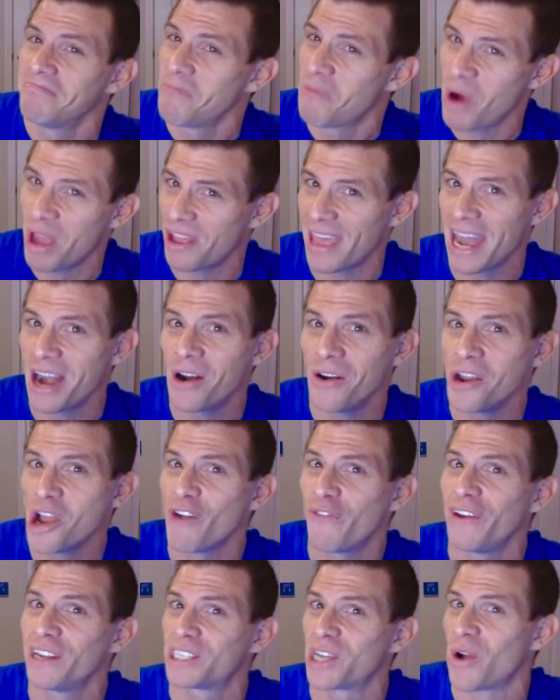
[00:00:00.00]
Whether they don't
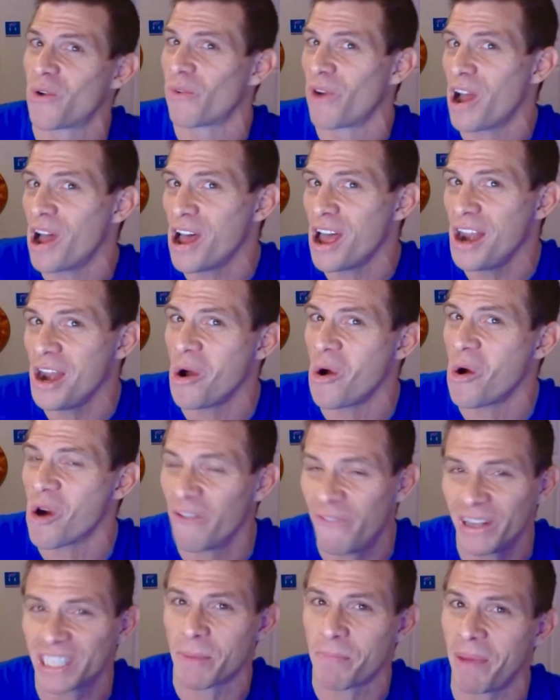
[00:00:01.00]
know if it's a run or
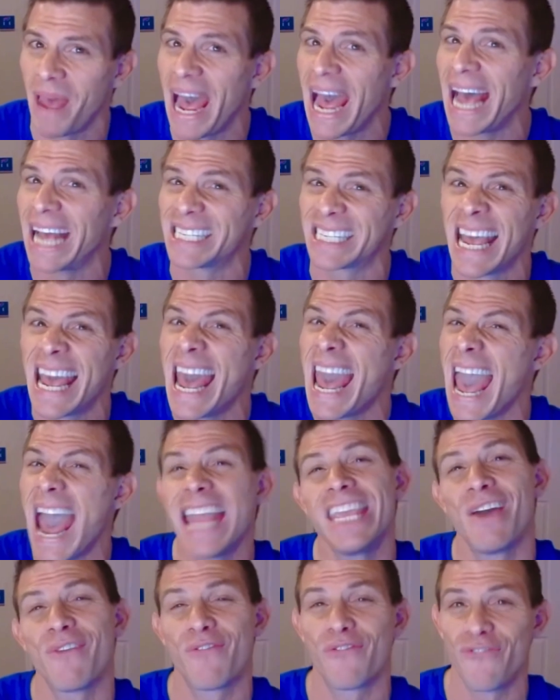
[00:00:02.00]
if it's a pass,
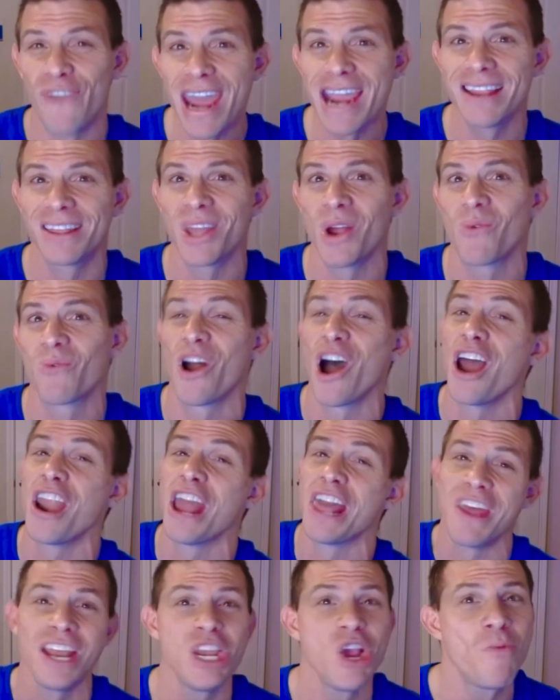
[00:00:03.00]
and you fake the run
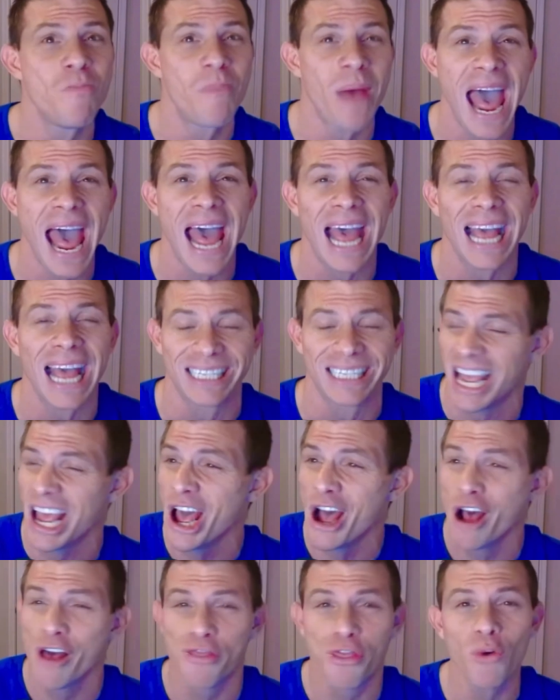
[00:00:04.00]
and then you pass.
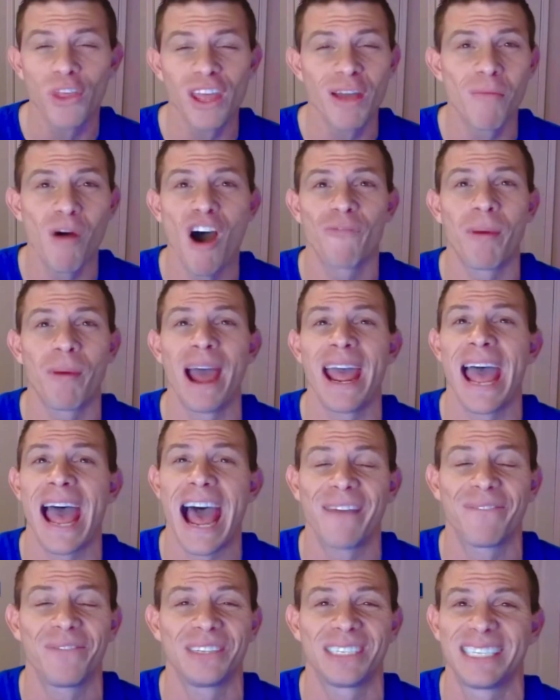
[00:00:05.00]
Throw them off by a
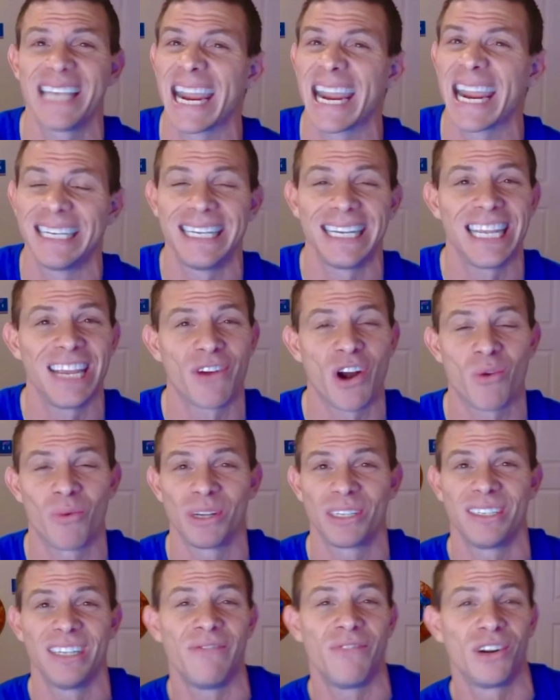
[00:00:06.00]
half a second to give our
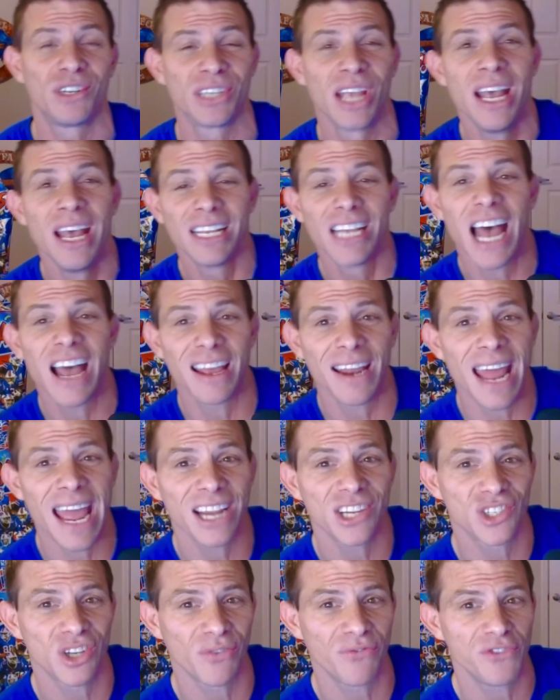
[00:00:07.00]
receivers an
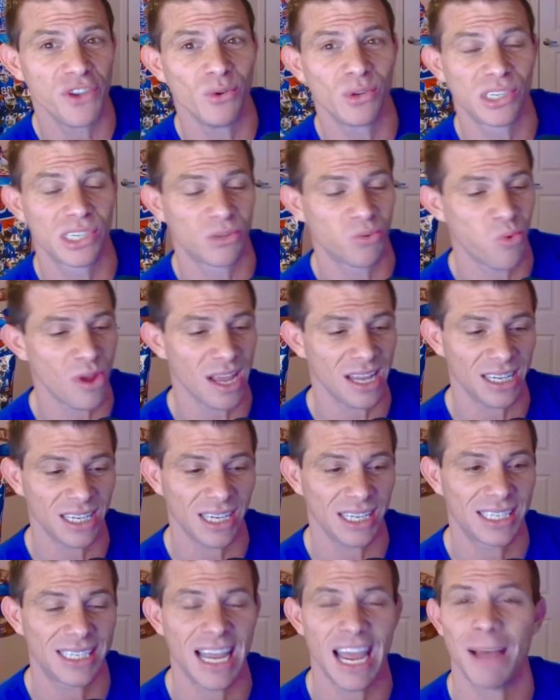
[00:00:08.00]
extra few
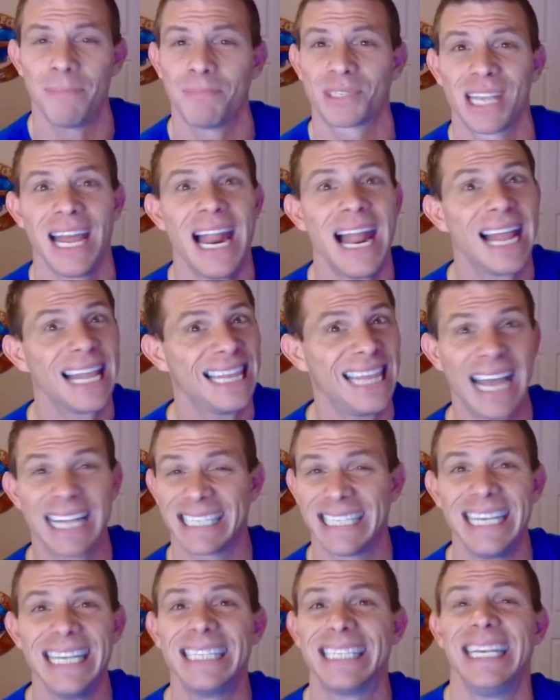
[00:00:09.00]
steps.
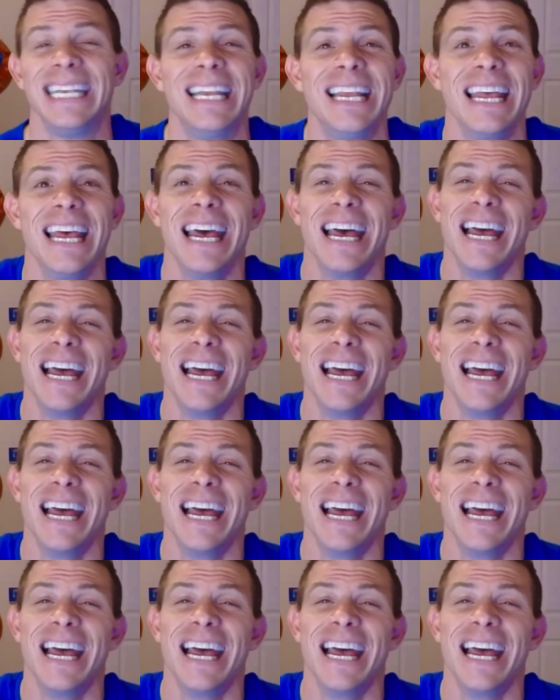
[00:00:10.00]
That's easy.